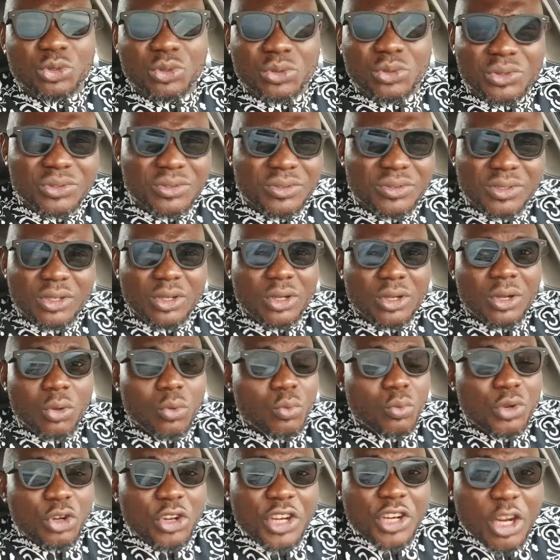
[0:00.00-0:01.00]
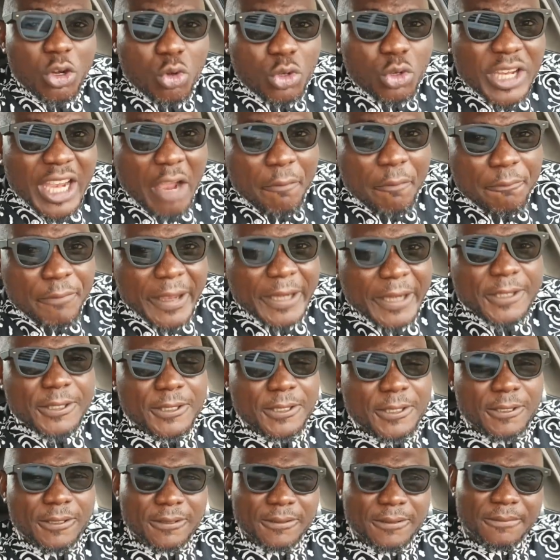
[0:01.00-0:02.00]
truth. You know, they look your
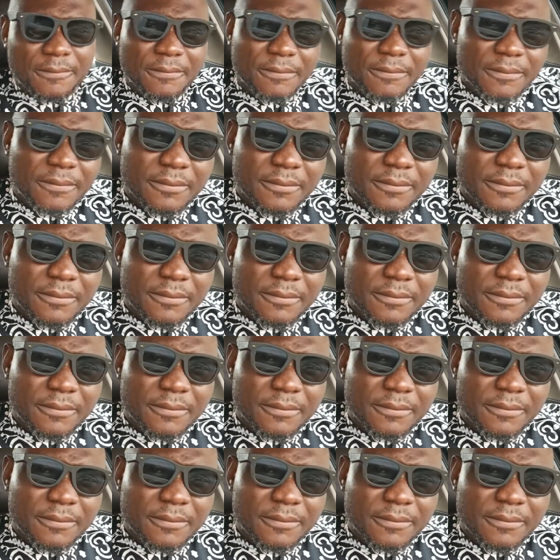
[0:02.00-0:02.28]
face.